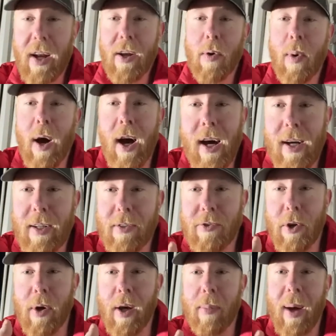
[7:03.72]
to
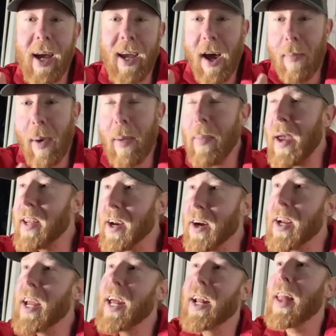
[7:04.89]
choke on my mint
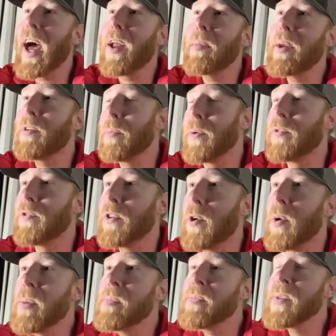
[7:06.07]
here. It allowed me to
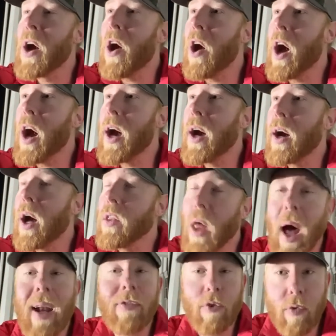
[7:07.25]
pursue a
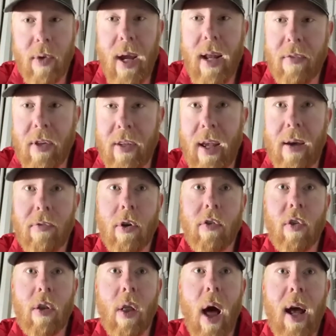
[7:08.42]
lot of creative endeavors,
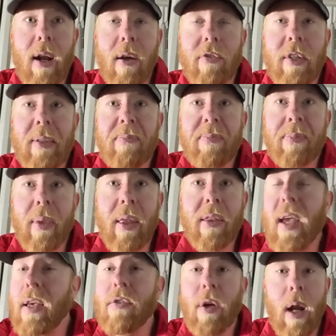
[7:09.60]
a lot of
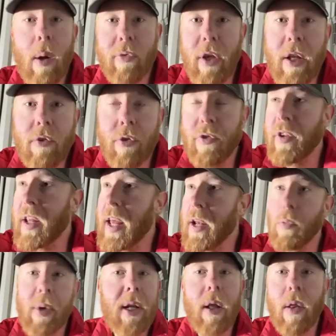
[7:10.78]
things that I was interested
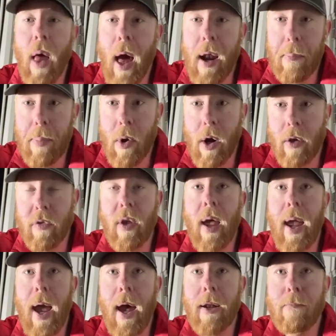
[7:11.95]
in, read a lot of books.
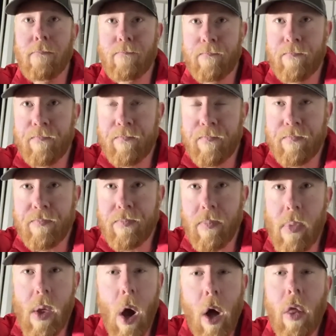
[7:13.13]
And
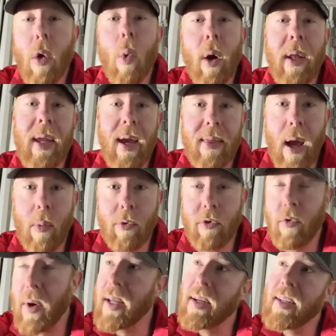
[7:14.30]
on the one hand, that was
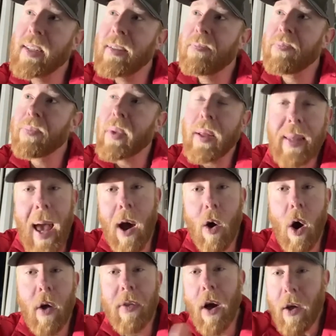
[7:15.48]
great. Now,
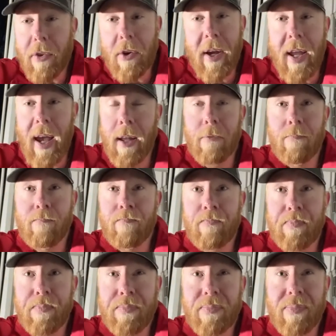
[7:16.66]
on the other hand,
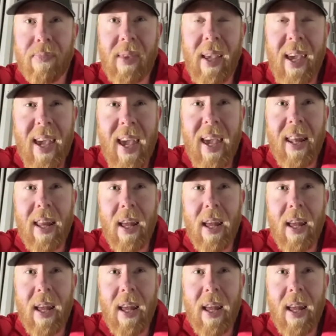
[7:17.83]
it